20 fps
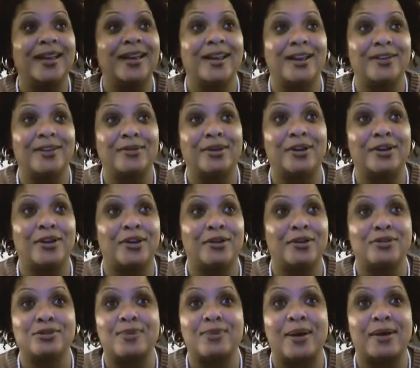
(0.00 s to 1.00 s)
anyone
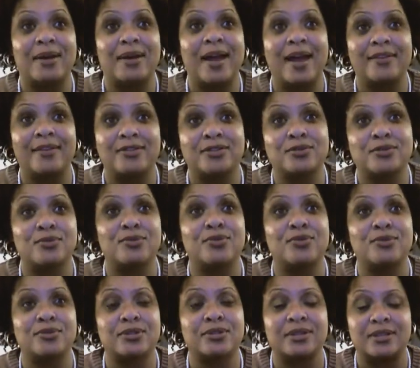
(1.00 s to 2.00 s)
knows about Catholic
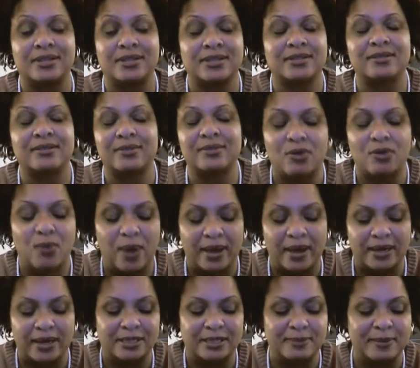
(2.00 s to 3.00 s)
schools, it's
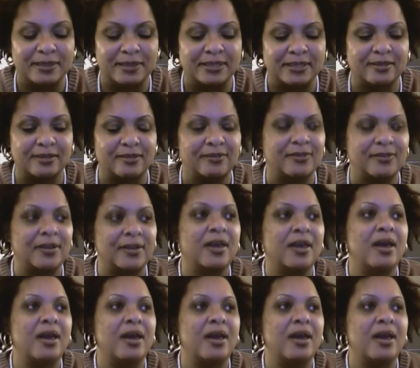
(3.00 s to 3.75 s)
quite expensive,